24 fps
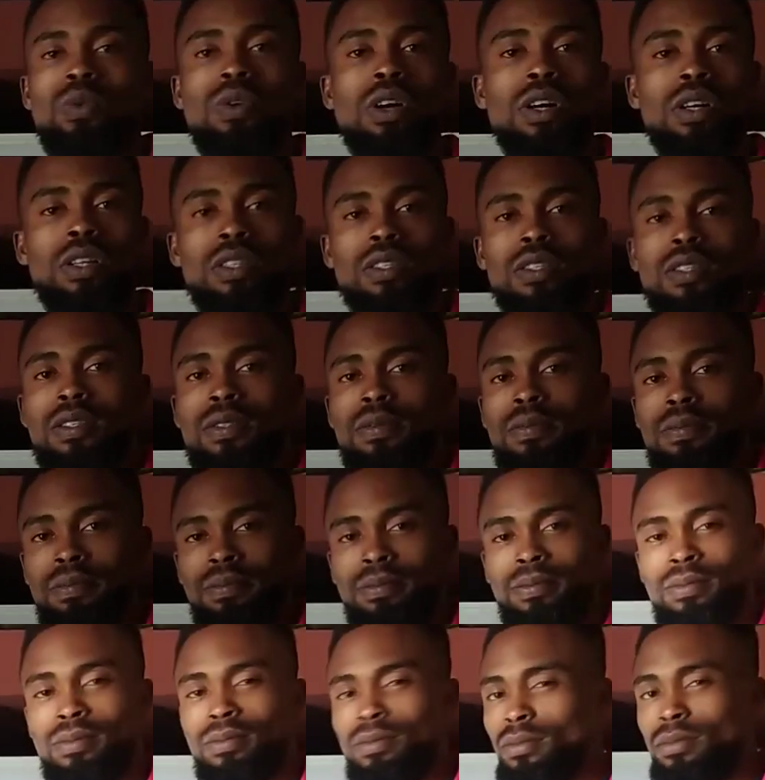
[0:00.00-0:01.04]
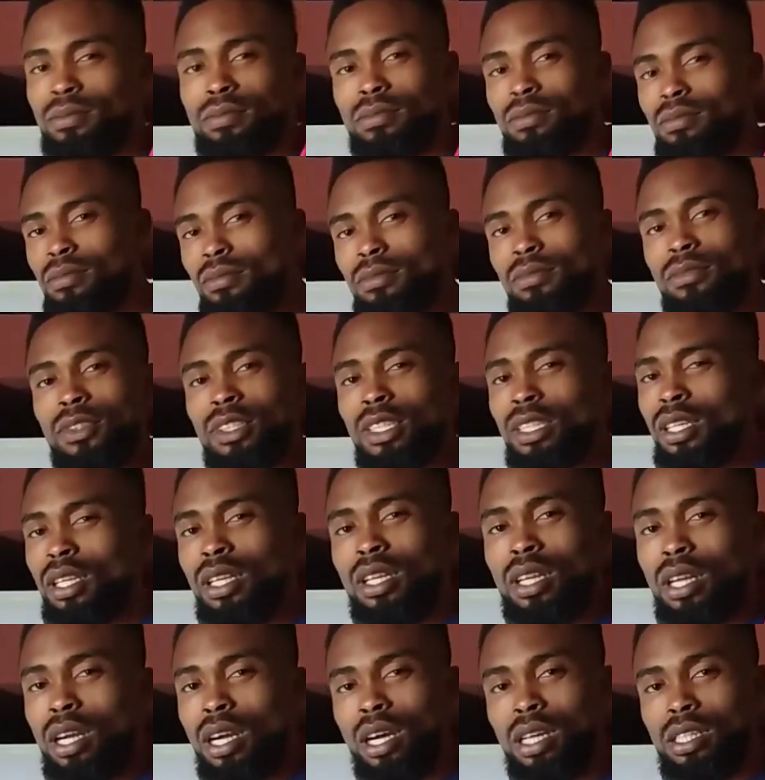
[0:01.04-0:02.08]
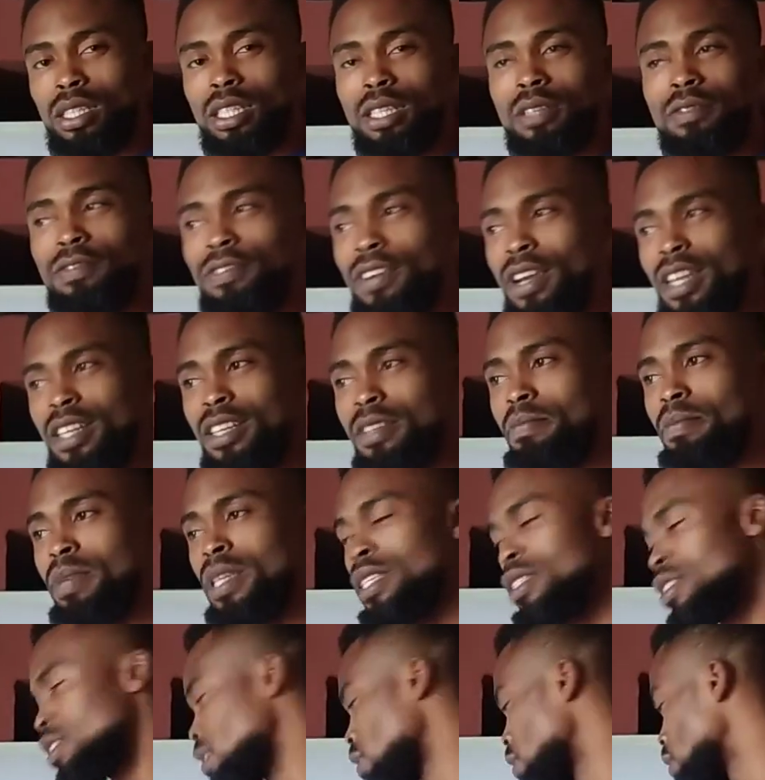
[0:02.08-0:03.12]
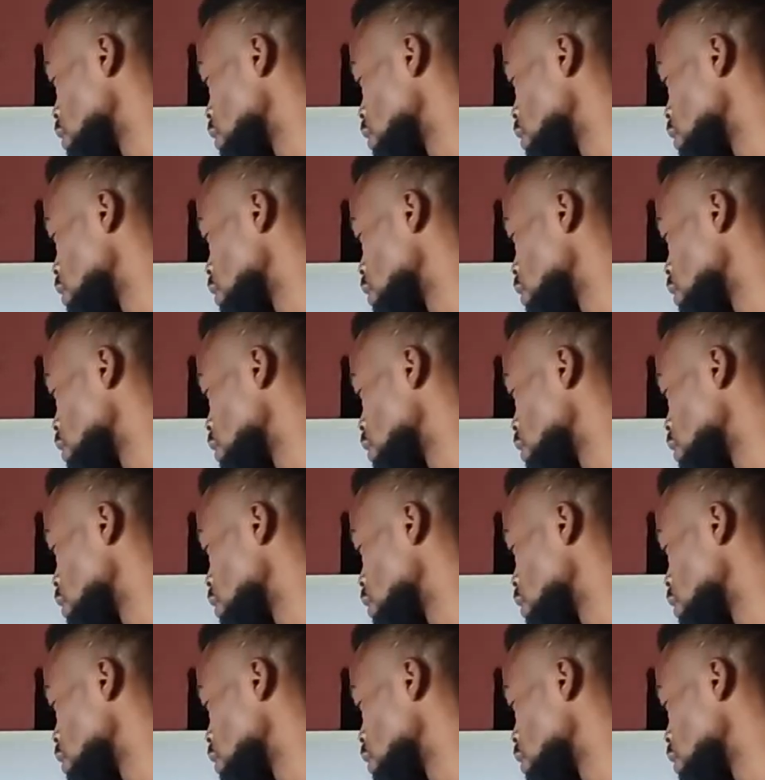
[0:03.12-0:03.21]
works on a very basic